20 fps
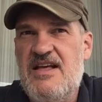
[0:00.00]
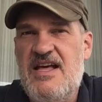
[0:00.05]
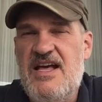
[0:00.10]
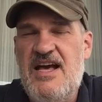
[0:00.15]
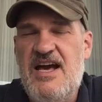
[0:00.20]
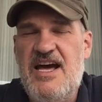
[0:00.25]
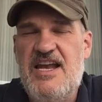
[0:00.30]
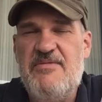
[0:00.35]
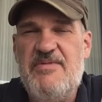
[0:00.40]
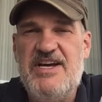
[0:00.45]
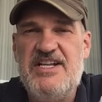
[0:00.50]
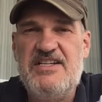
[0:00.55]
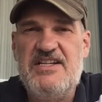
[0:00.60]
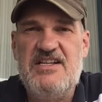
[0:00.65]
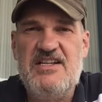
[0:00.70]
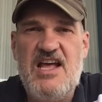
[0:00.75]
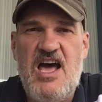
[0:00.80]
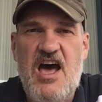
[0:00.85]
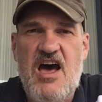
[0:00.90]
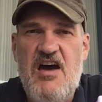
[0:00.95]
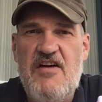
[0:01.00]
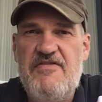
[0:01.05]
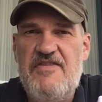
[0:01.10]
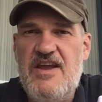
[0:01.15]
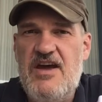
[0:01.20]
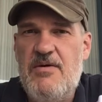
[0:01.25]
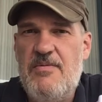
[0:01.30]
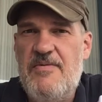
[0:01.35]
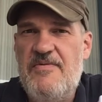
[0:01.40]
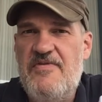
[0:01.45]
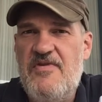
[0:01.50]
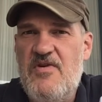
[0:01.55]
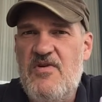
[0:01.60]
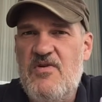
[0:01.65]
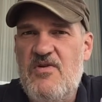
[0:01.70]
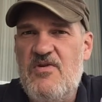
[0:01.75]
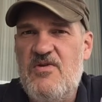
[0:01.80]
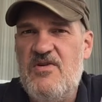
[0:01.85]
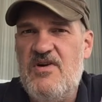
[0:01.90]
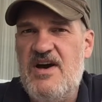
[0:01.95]
about half an hour
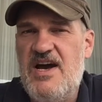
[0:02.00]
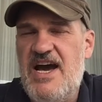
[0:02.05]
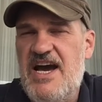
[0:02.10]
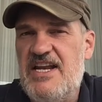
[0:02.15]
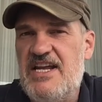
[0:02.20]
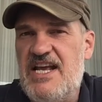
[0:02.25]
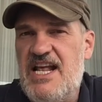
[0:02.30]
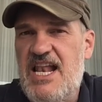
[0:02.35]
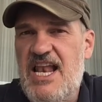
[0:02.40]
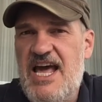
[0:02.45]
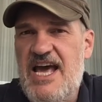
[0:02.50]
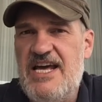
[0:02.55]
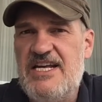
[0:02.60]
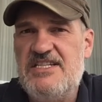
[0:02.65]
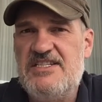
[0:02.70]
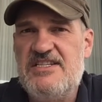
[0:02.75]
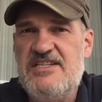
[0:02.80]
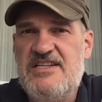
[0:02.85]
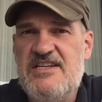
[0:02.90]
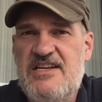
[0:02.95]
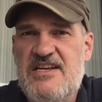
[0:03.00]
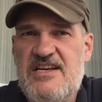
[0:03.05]
before I had a class,